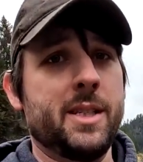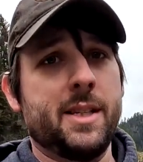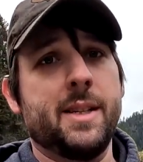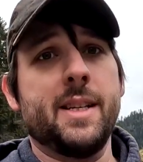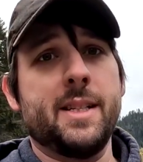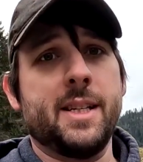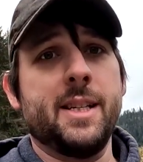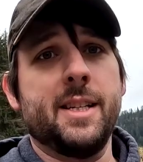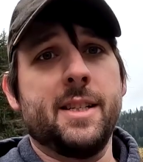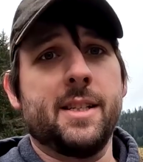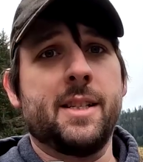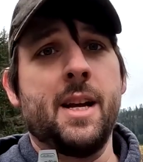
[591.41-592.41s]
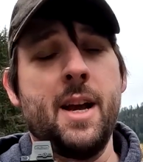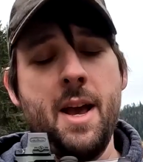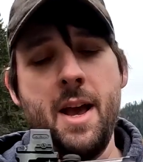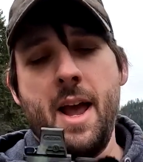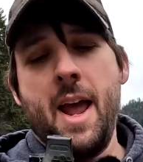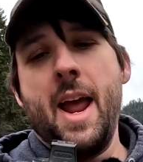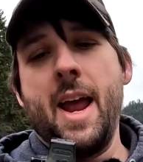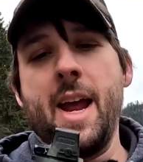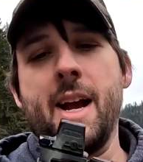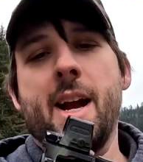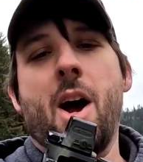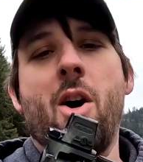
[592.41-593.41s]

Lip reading: So this is a